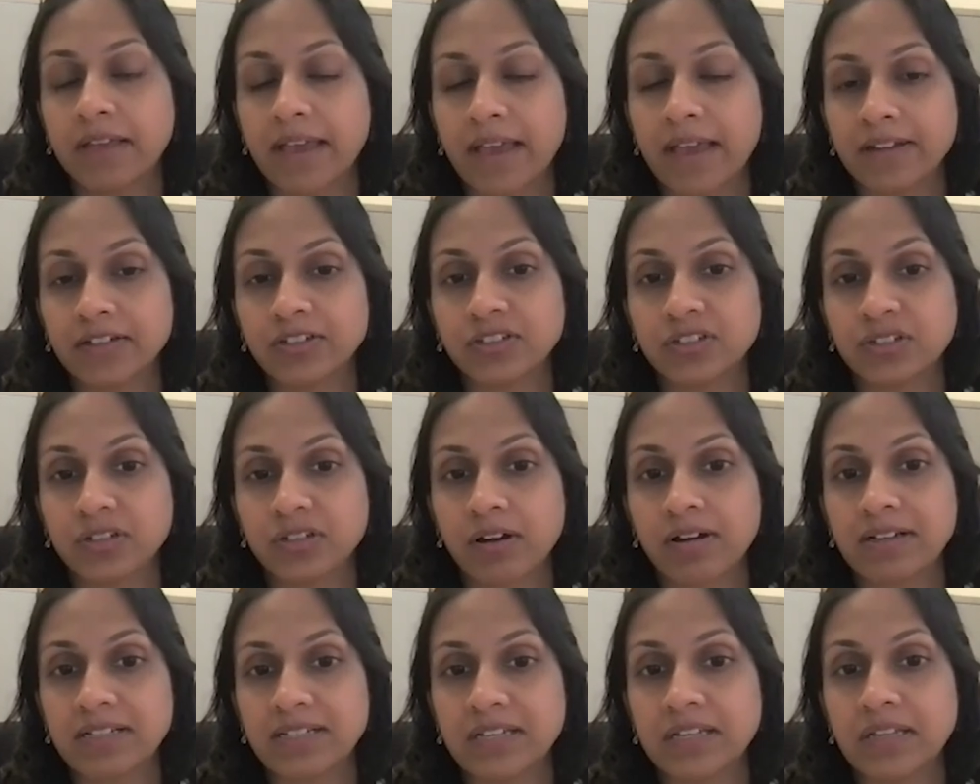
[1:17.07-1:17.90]
antigen
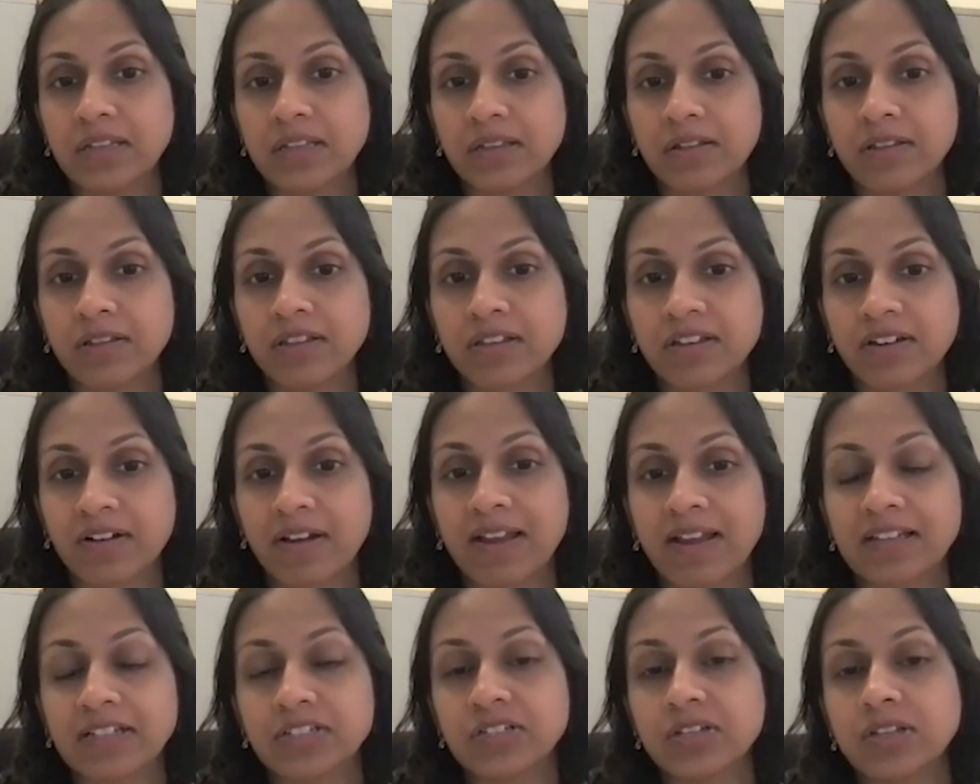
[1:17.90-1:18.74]
CAR T cell
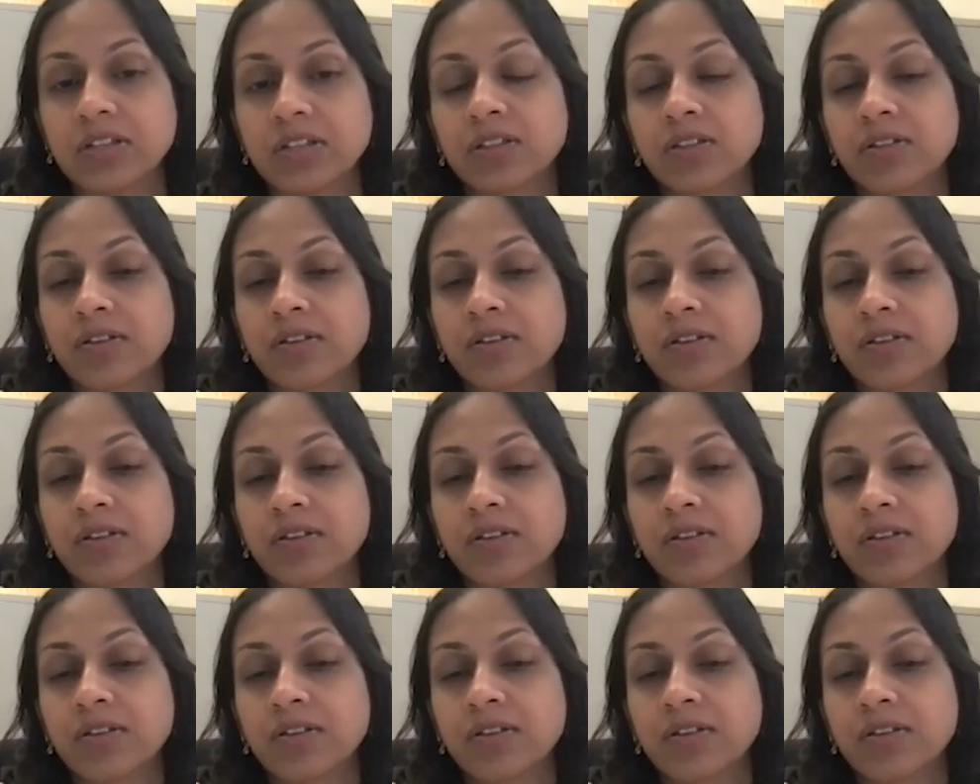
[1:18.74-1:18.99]
strategies?